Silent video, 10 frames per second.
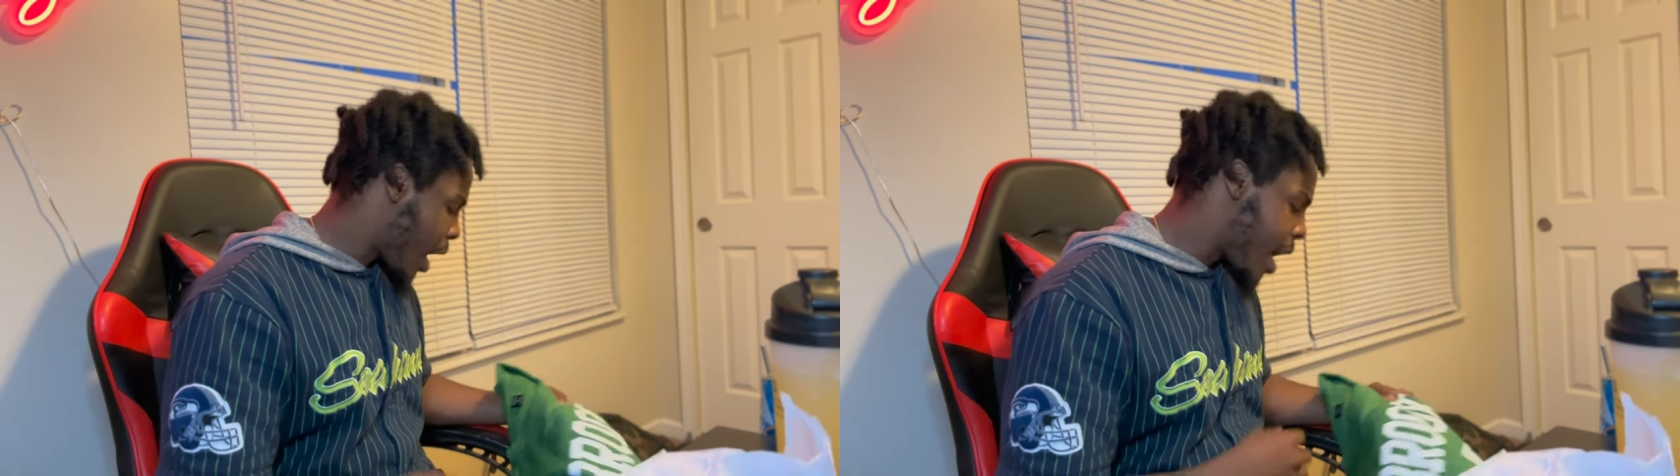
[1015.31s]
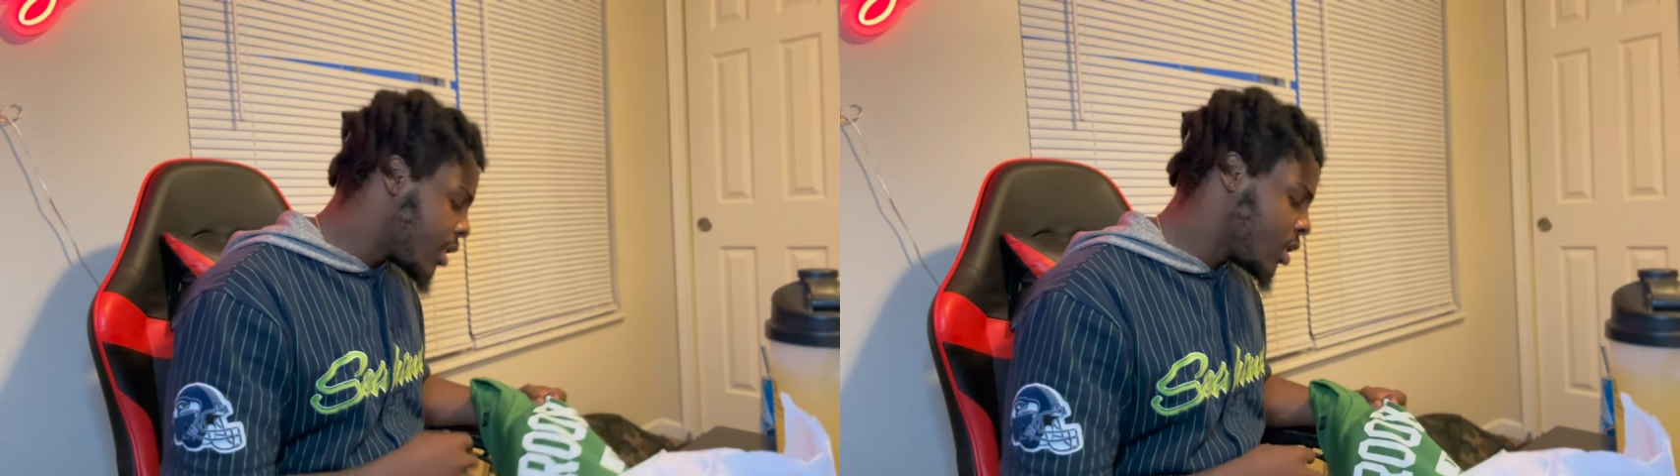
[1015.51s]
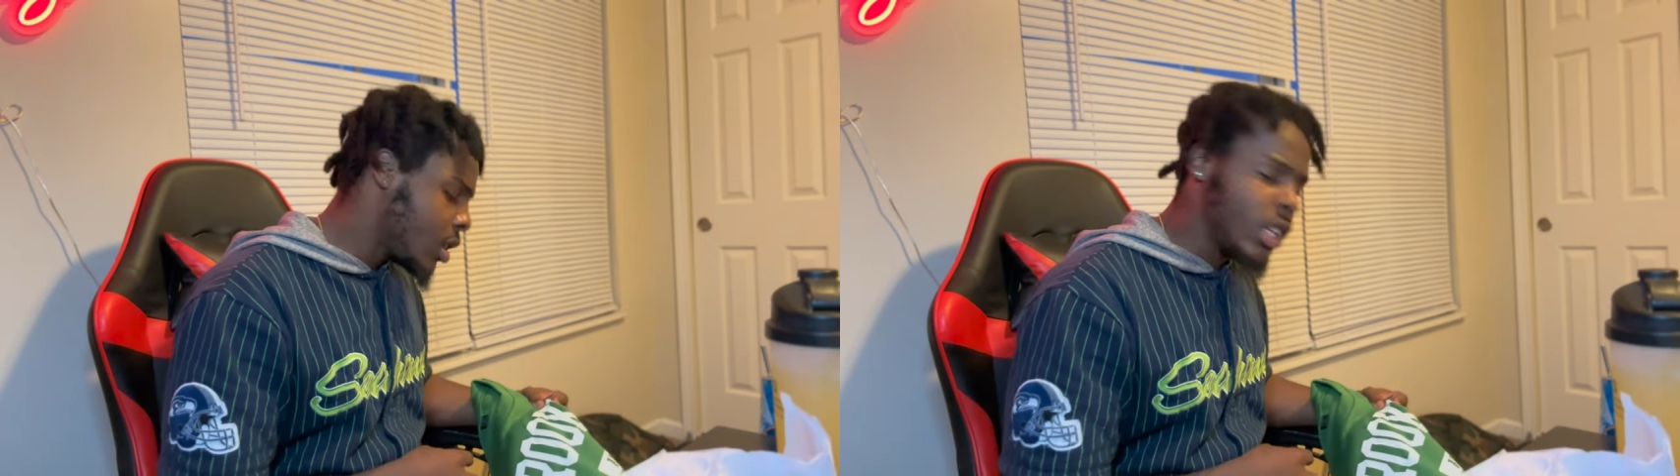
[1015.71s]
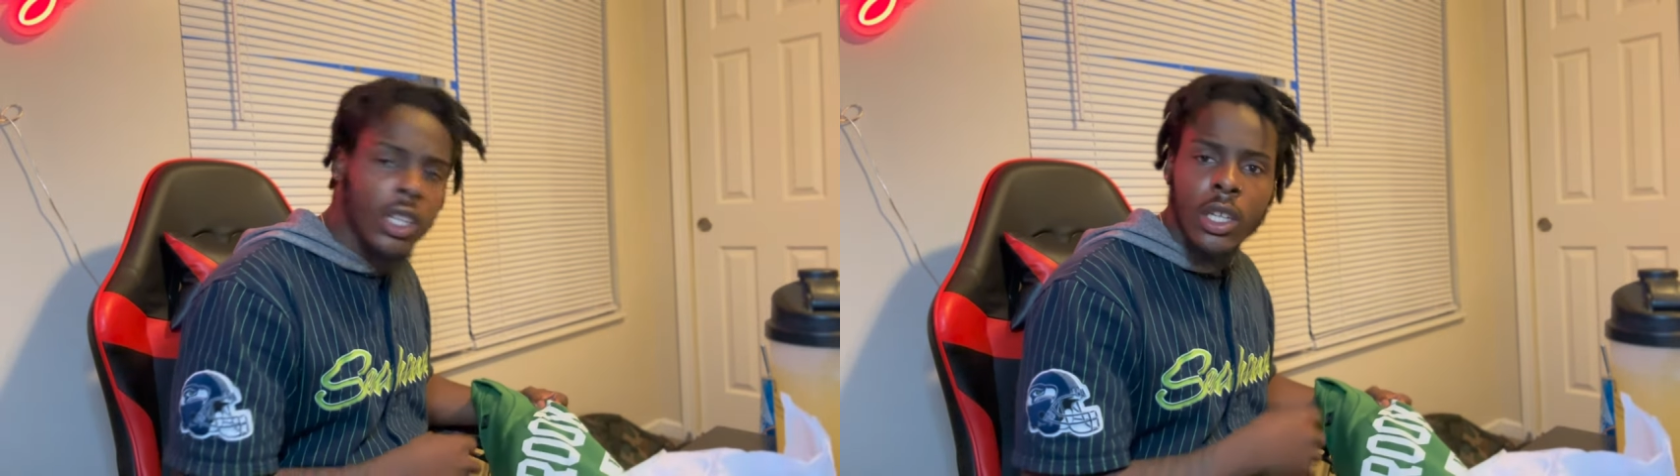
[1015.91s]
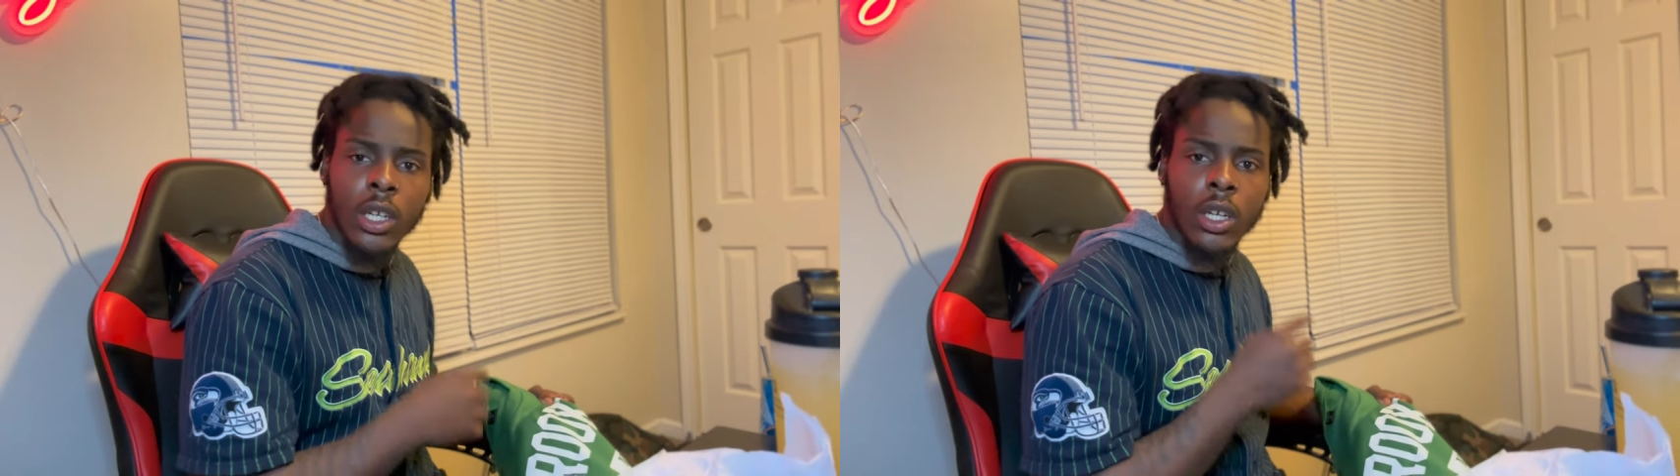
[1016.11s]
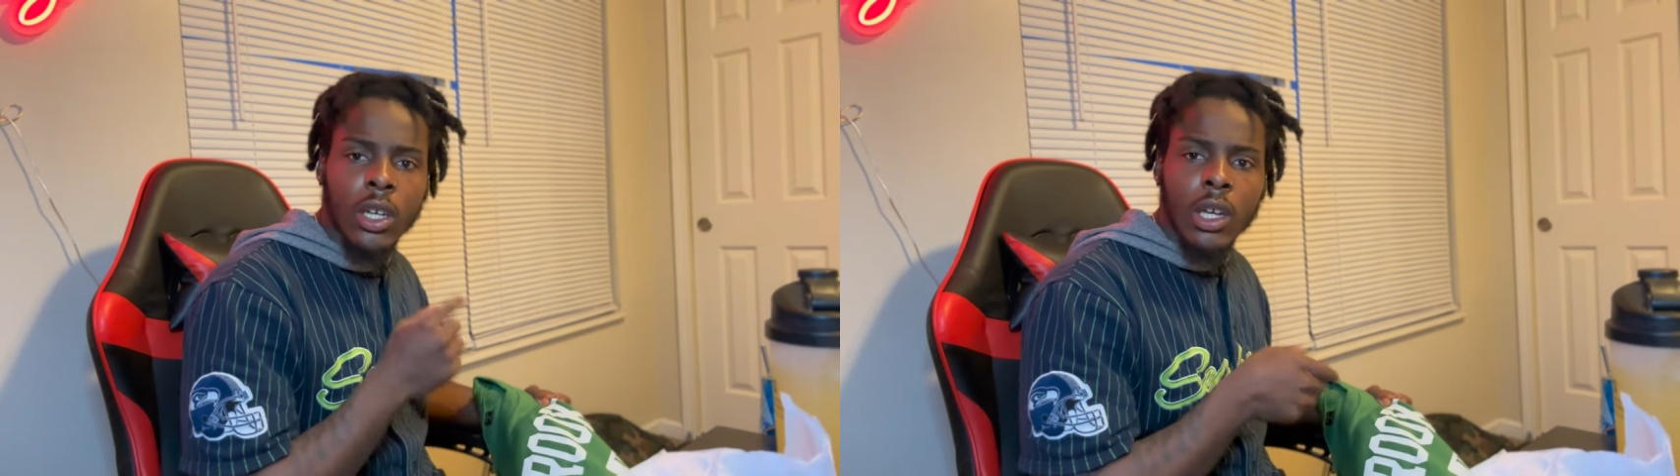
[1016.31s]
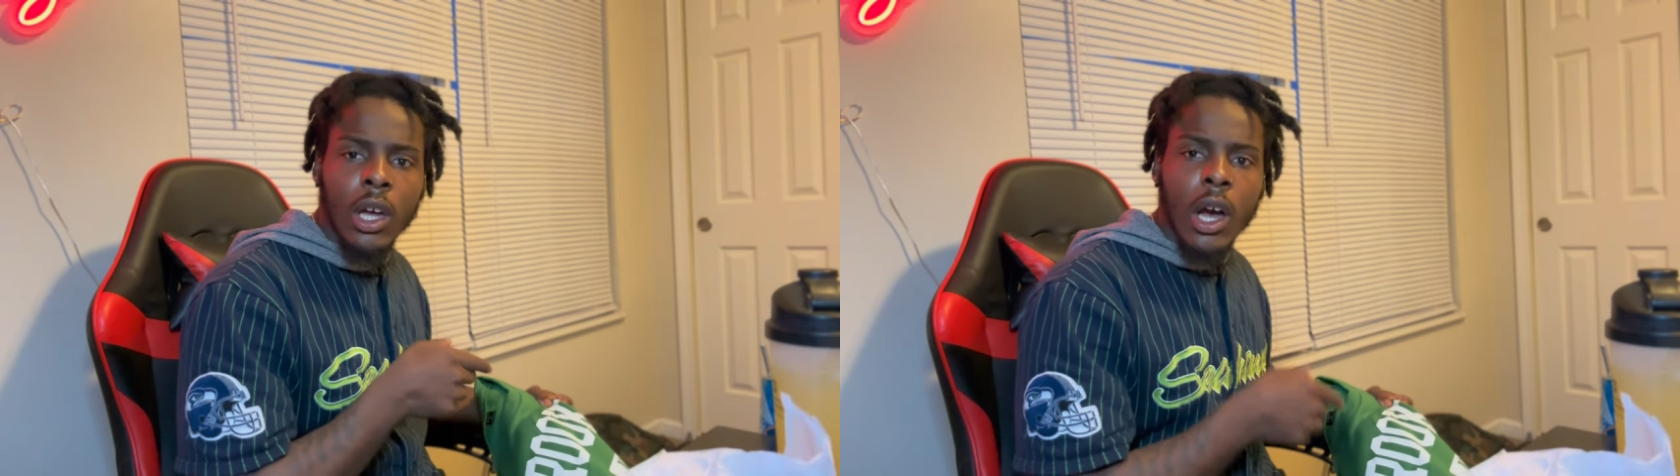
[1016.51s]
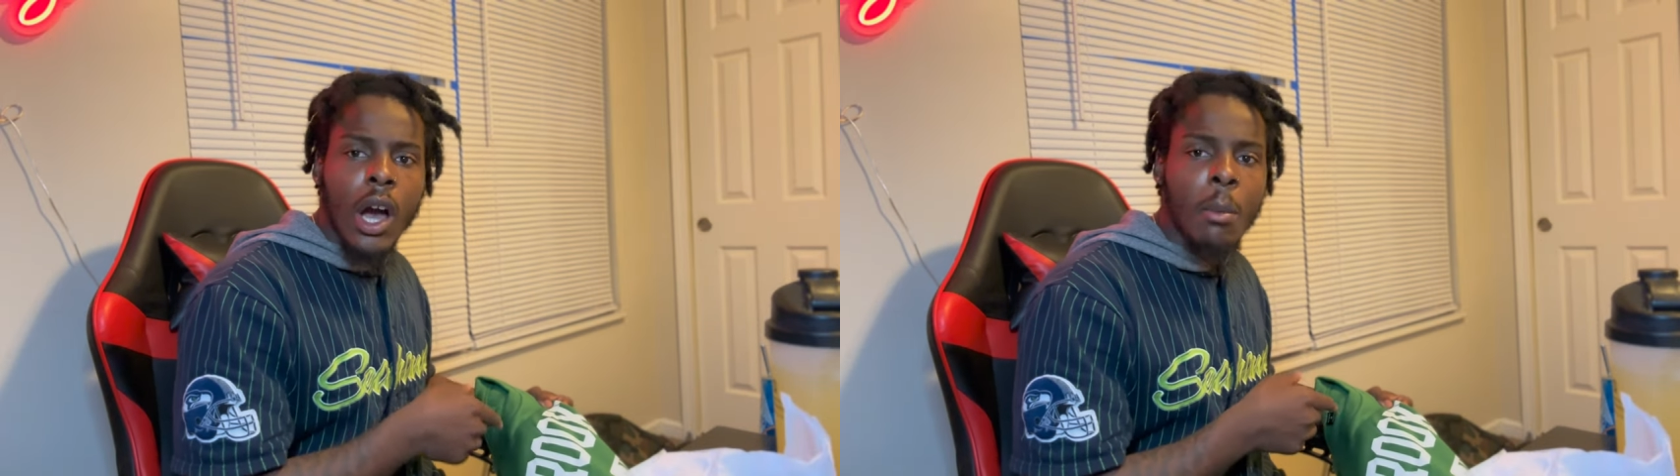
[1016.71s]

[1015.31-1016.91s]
Actually, I